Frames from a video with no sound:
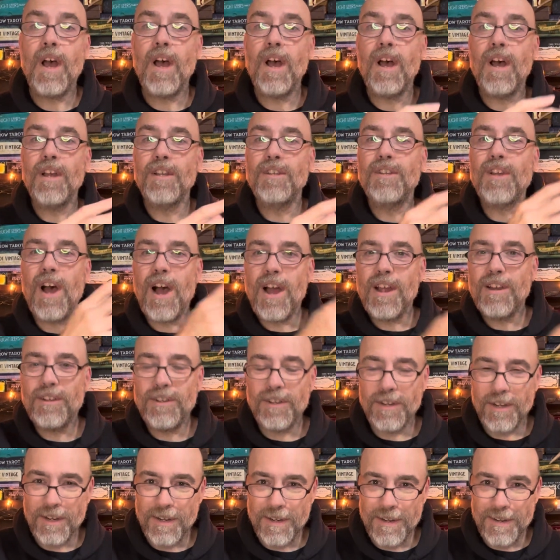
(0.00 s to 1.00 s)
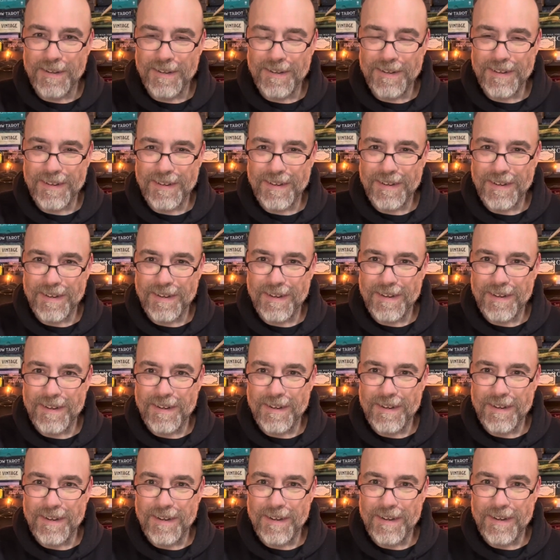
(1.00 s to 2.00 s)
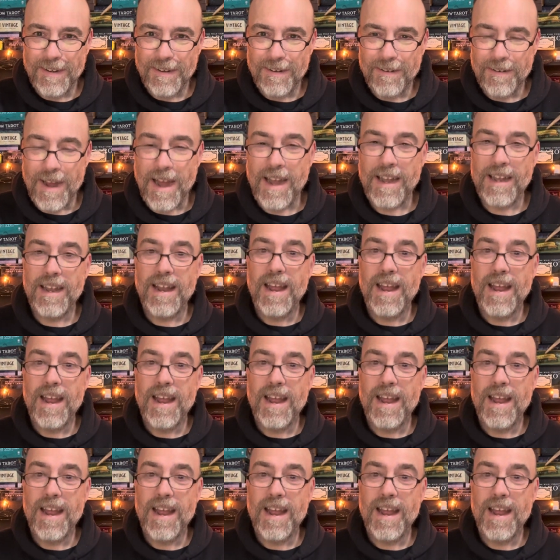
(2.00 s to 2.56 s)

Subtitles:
a doctor, right?